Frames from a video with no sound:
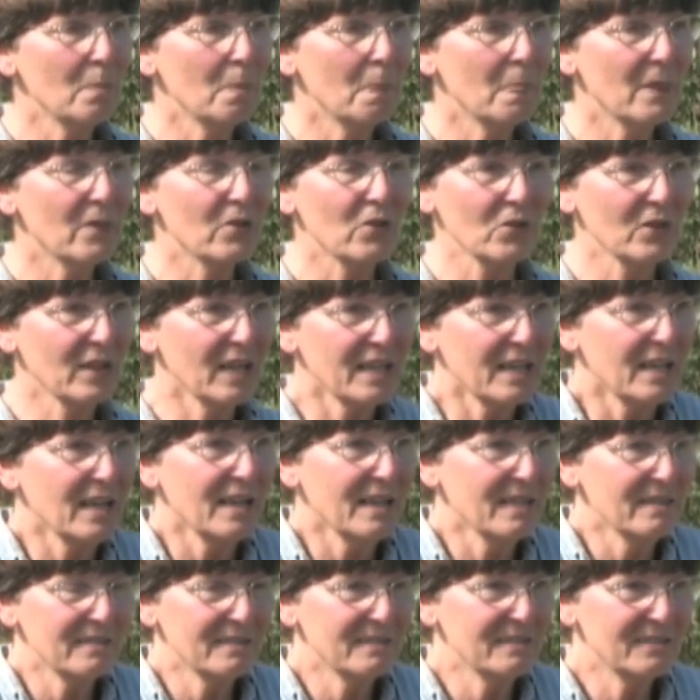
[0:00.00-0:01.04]
so they
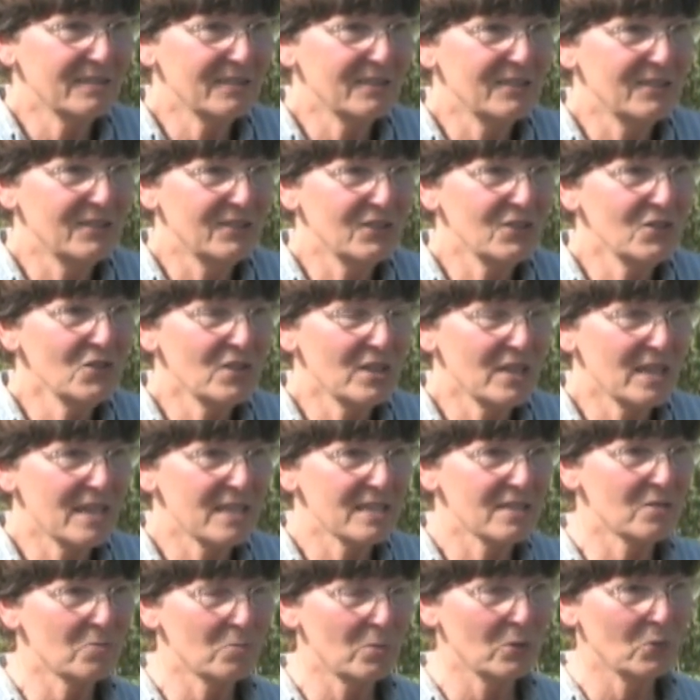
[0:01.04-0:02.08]
can't do
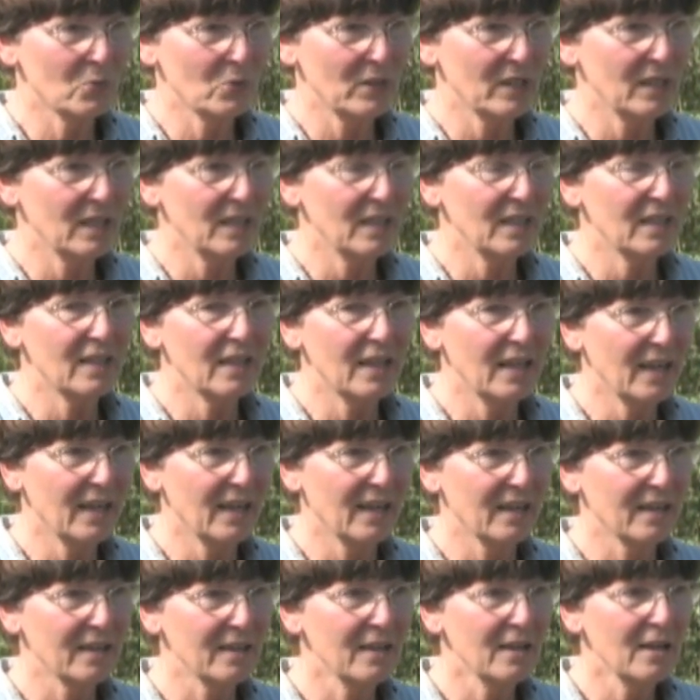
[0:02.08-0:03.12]
this, but we
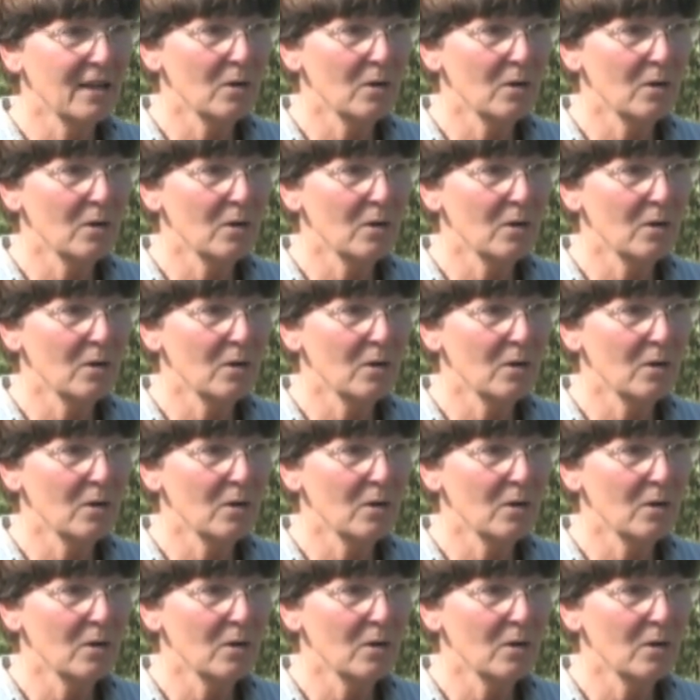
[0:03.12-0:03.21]
can.